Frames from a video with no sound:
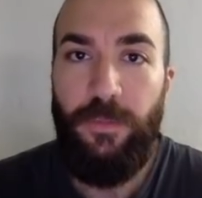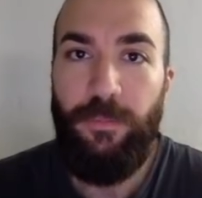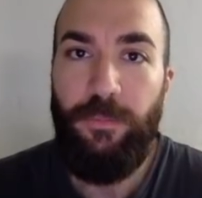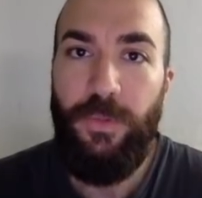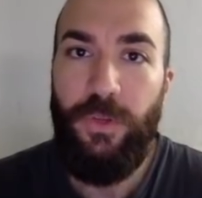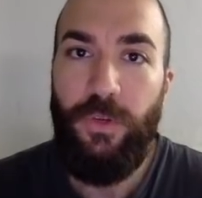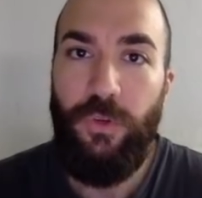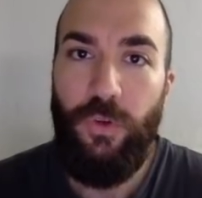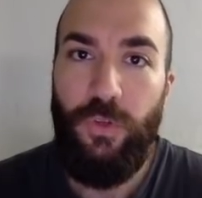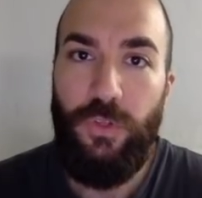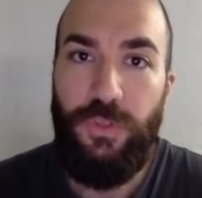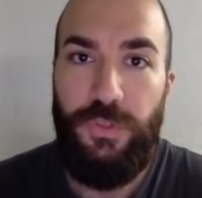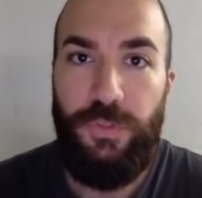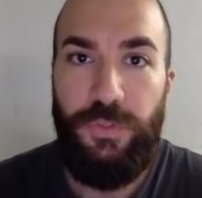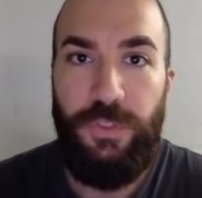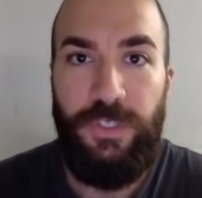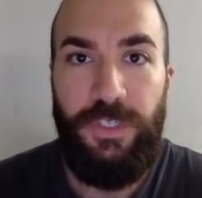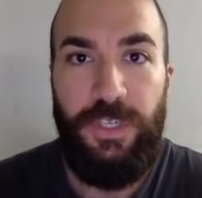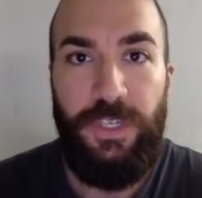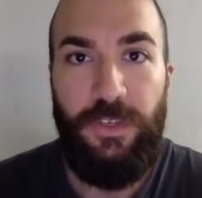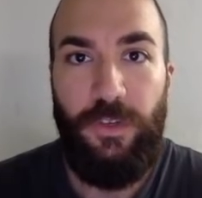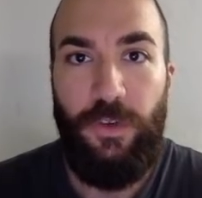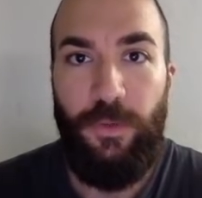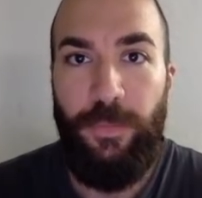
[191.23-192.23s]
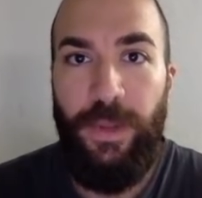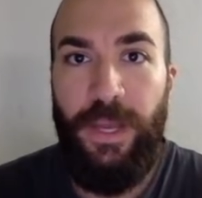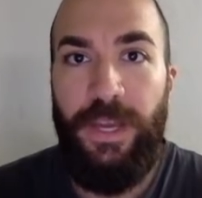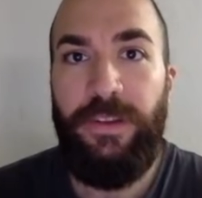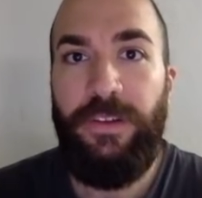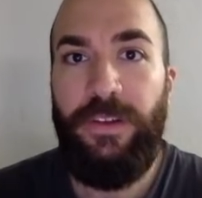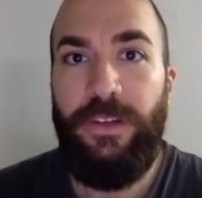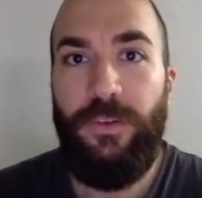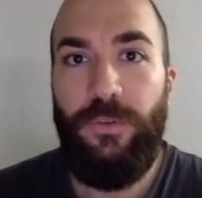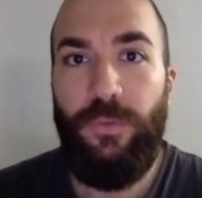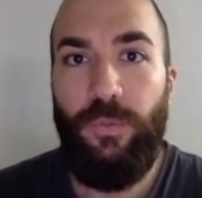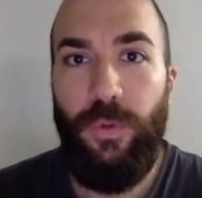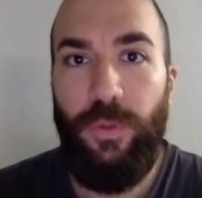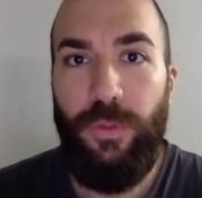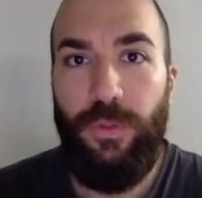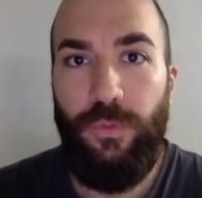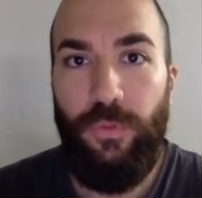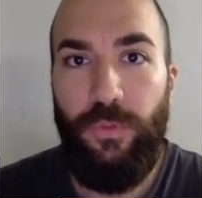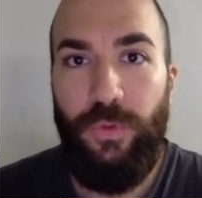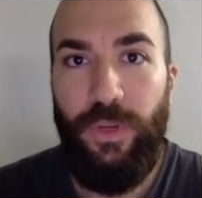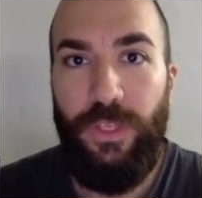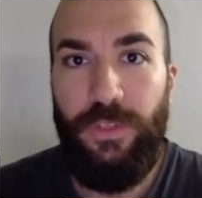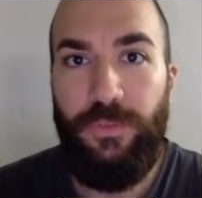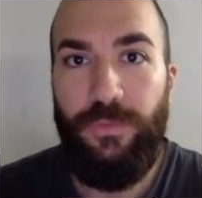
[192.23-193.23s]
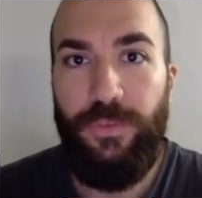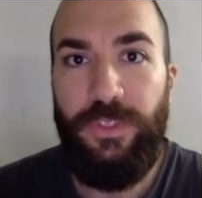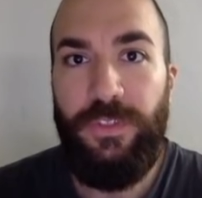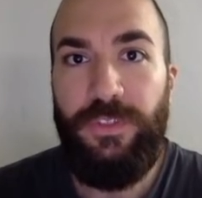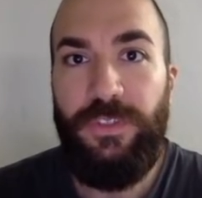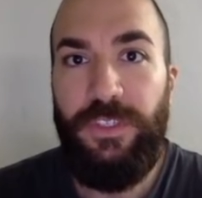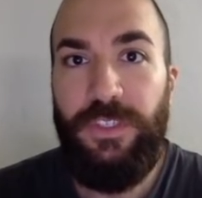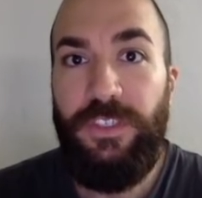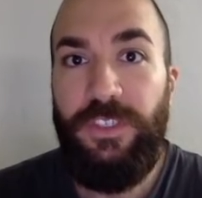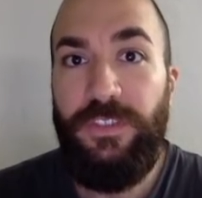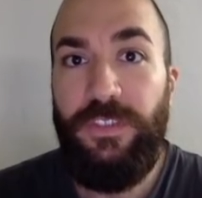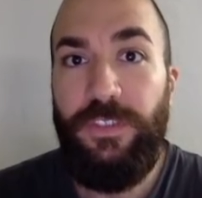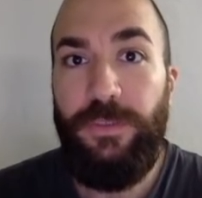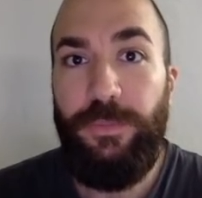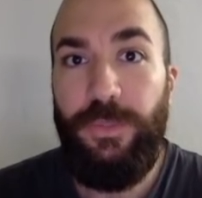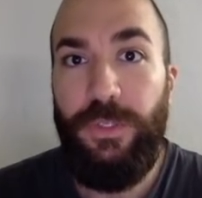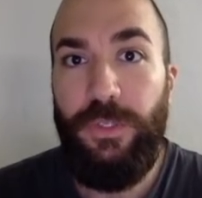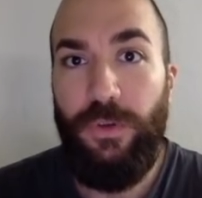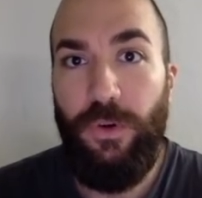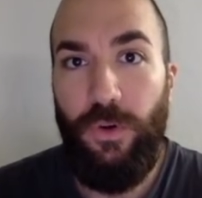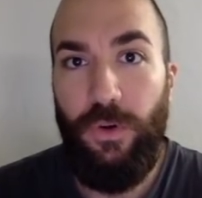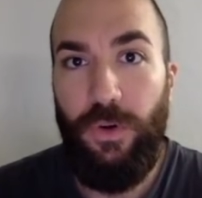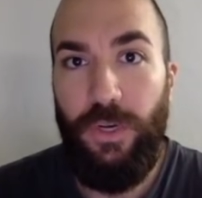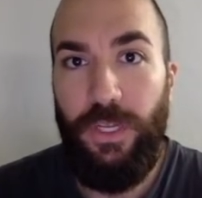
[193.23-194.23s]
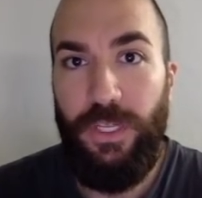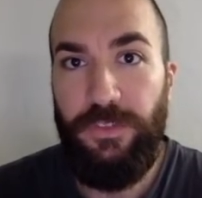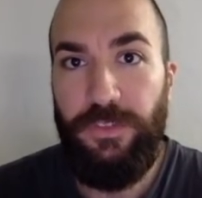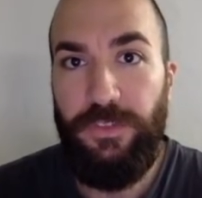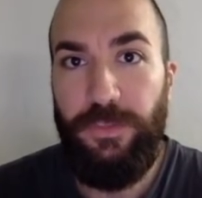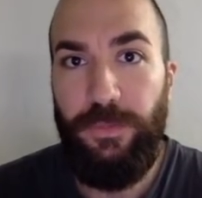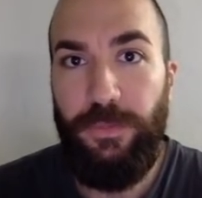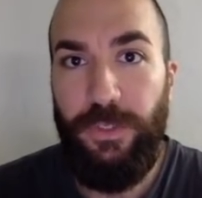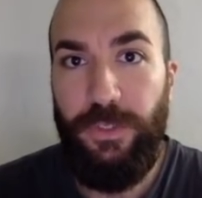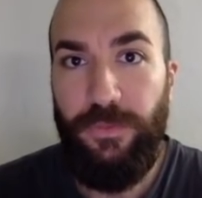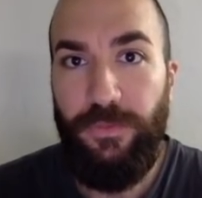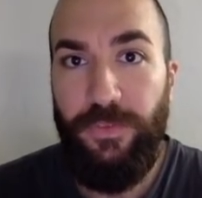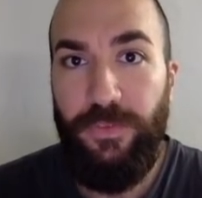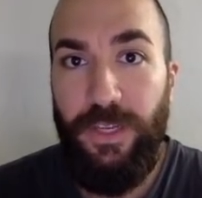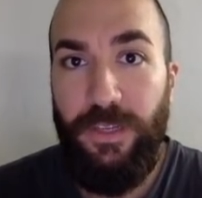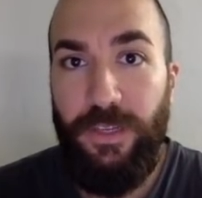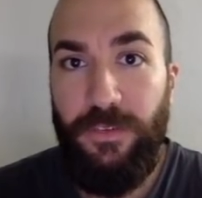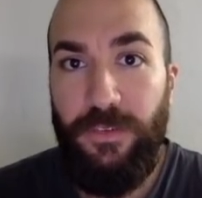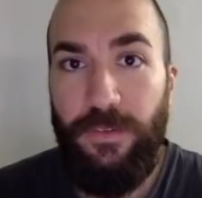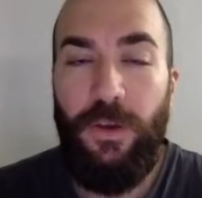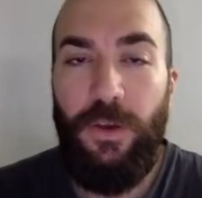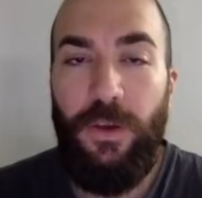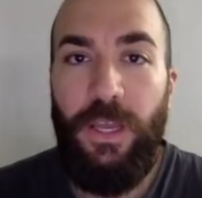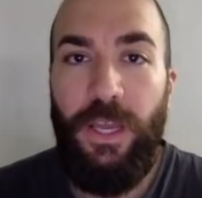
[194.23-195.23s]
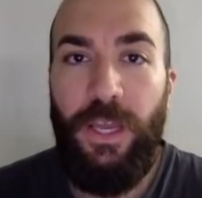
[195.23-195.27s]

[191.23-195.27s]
but you also need a commander with a relevant ETB or LTB effect,